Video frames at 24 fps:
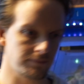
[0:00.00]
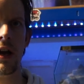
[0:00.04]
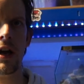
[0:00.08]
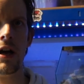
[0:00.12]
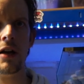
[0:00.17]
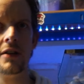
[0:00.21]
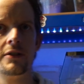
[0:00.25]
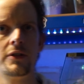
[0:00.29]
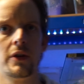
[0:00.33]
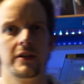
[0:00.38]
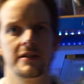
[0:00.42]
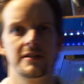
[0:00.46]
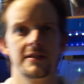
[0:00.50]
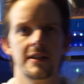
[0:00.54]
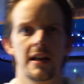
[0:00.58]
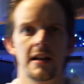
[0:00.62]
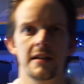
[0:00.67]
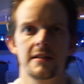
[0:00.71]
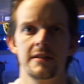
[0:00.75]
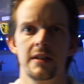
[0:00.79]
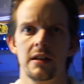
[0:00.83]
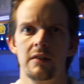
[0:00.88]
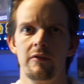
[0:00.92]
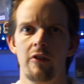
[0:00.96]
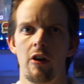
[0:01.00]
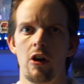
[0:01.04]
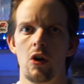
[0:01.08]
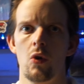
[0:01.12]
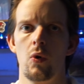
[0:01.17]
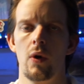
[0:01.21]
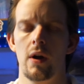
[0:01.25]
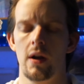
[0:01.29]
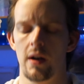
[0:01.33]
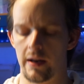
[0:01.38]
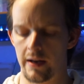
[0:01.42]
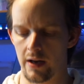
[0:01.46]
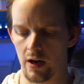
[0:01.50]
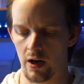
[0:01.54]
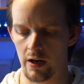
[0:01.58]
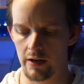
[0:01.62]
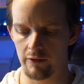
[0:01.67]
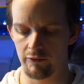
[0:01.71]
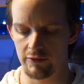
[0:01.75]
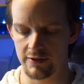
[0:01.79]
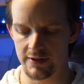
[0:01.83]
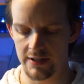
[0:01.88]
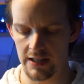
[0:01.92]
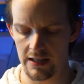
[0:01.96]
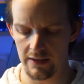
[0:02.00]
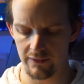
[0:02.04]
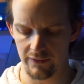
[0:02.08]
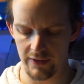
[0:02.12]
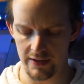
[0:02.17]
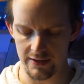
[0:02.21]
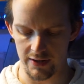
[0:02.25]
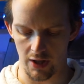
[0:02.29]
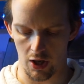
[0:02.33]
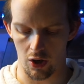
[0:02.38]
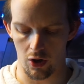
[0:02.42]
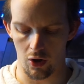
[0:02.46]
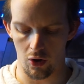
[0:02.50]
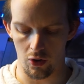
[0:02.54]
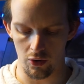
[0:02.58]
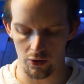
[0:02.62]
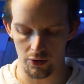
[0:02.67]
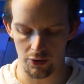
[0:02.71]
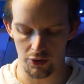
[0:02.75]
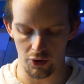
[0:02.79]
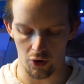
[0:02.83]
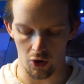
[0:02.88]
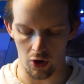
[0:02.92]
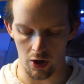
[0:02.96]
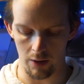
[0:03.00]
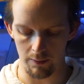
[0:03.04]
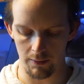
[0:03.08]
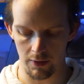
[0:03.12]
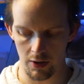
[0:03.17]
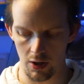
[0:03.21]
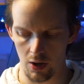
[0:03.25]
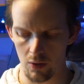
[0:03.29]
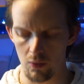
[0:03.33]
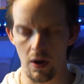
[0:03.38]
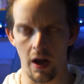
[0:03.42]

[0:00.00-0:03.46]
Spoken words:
So this next thing, very quickly, I received this a long time ago,